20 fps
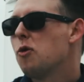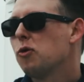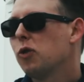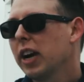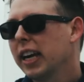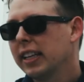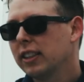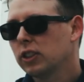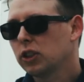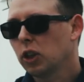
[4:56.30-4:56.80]

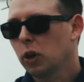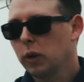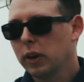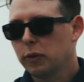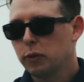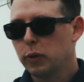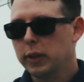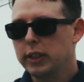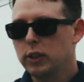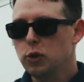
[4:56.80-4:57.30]
Right, so
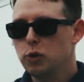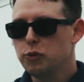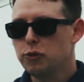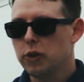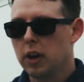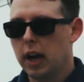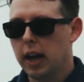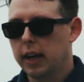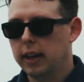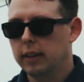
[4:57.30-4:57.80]
if we do
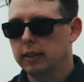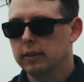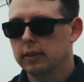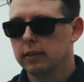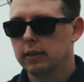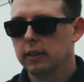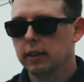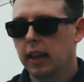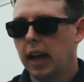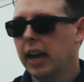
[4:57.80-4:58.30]
find
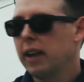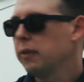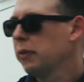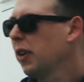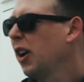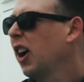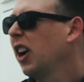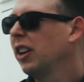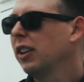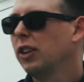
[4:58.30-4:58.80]

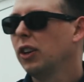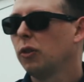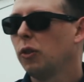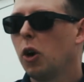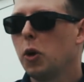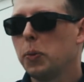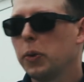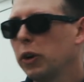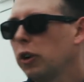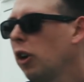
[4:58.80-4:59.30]
life on
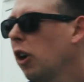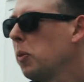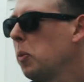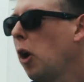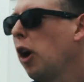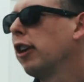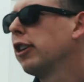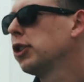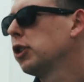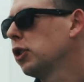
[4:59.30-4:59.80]
Europa or on
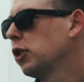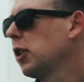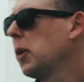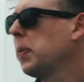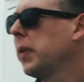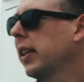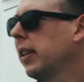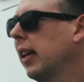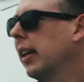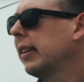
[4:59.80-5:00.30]
Mars or
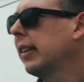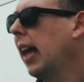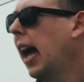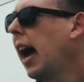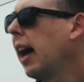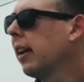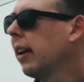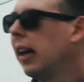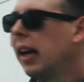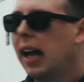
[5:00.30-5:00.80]
something like
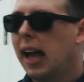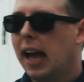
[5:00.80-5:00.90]
that,